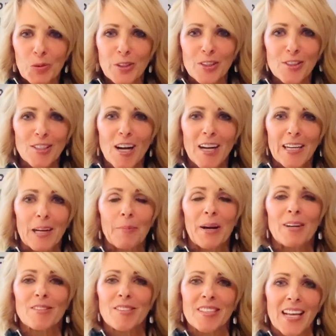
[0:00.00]
We're just talking
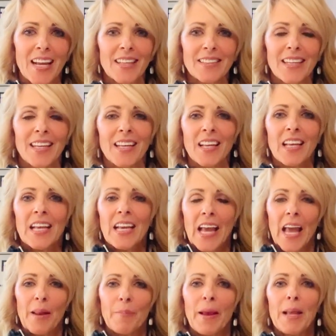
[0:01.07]
about standing
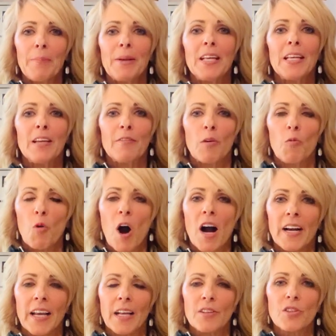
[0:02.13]
and maybe even walking.